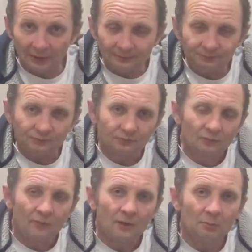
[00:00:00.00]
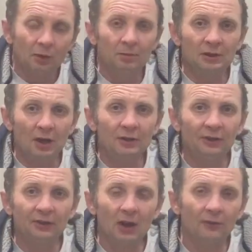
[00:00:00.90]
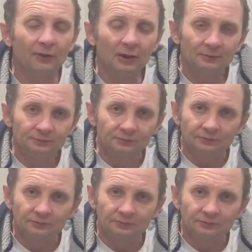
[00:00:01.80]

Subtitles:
me, probably know yourself that